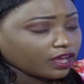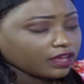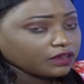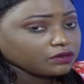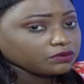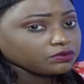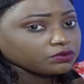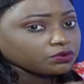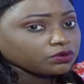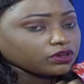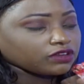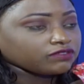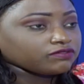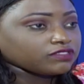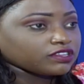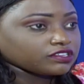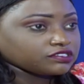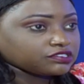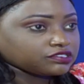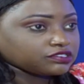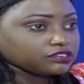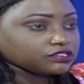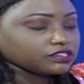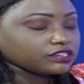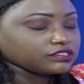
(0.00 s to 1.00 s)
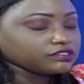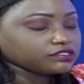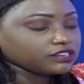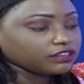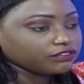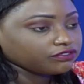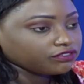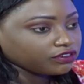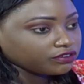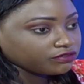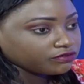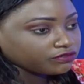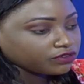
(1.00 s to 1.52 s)
I don't know if this is
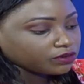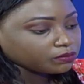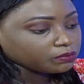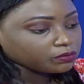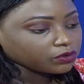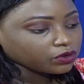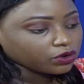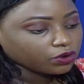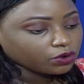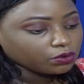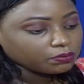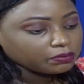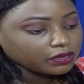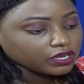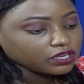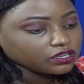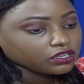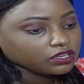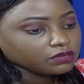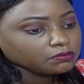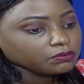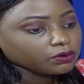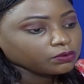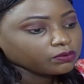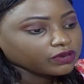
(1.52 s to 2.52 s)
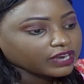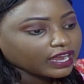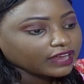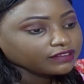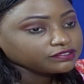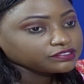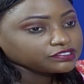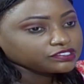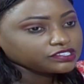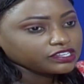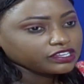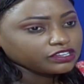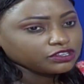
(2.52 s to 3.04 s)
different from your opinion, but what
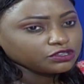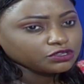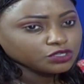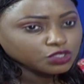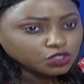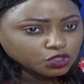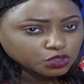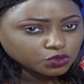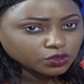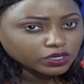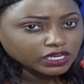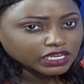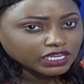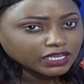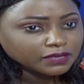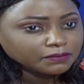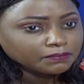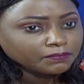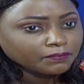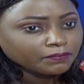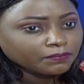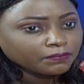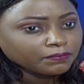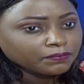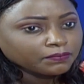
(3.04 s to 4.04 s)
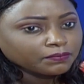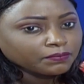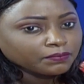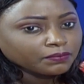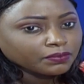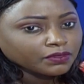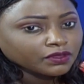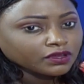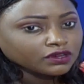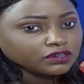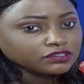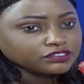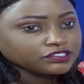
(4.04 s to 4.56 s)
I've seen usually,
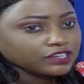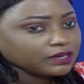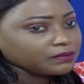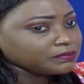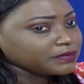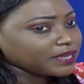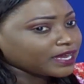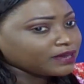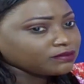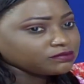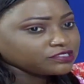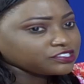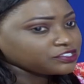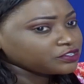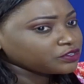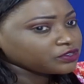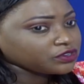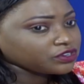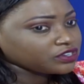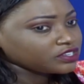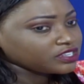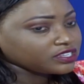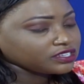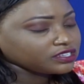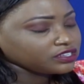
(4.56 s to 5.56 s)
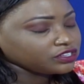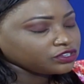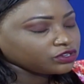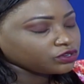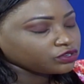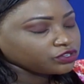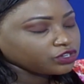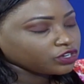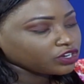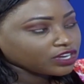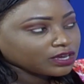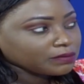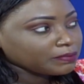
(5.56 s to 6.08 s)
sometimes
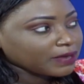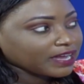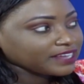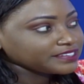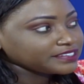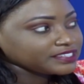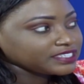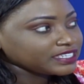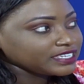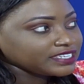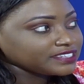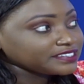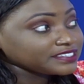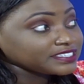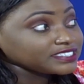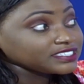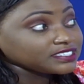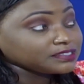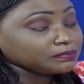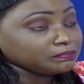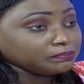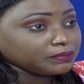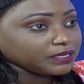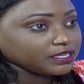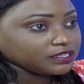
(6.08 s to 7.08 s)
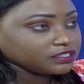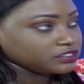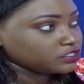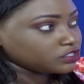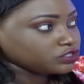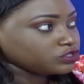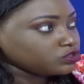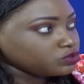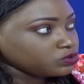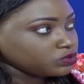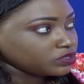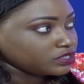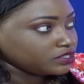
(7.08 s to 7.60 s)
your capacity isn't built
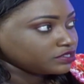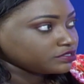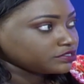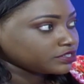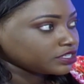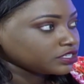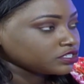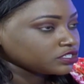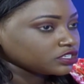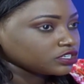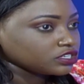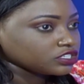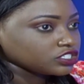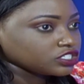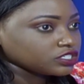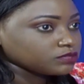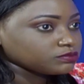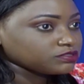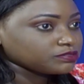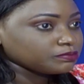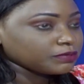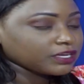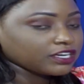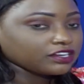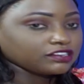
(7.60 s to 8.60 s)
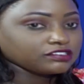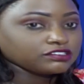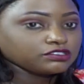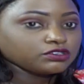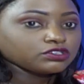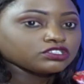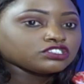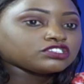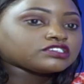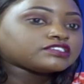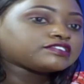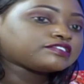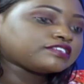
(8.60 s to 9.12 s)
to these internships because
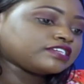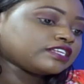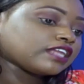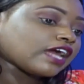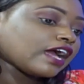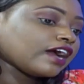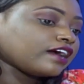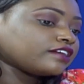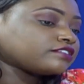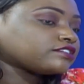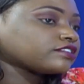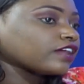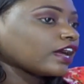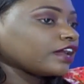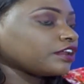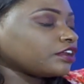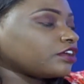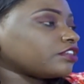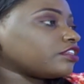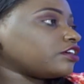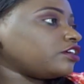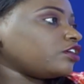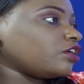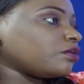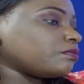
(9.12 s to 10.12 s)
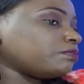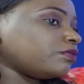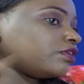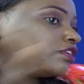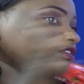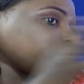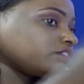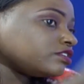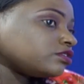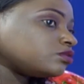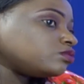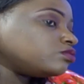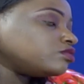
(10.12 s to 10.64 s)
you're just seen as another young
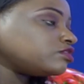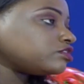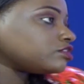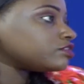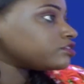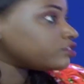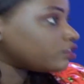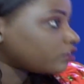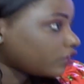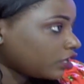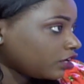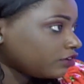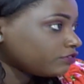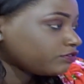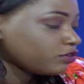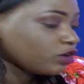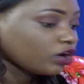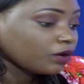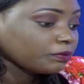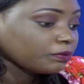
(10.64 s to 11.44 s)
person who's just looking for